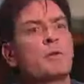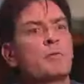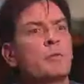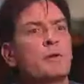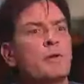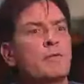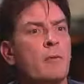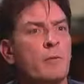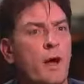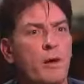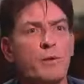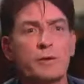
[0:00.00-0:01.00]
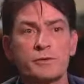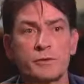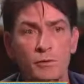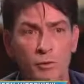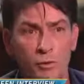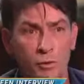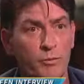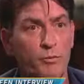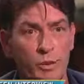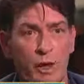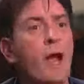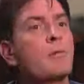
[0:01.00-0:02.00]
in what people believe. I'm, I'm interested
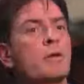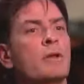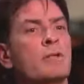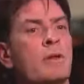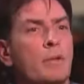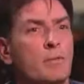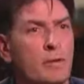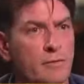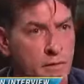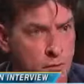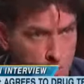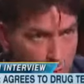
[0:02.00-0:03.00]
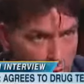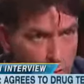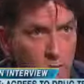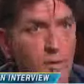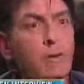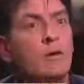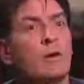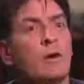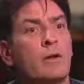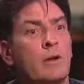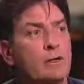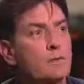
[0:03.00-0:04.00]
in what I believe, and I believe in the truth,
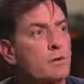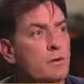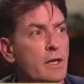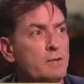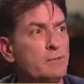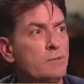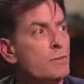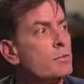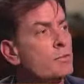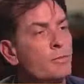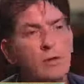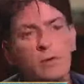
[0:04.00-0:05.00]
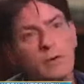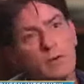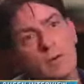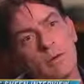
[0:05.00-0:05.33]
and that's what that's what rules me.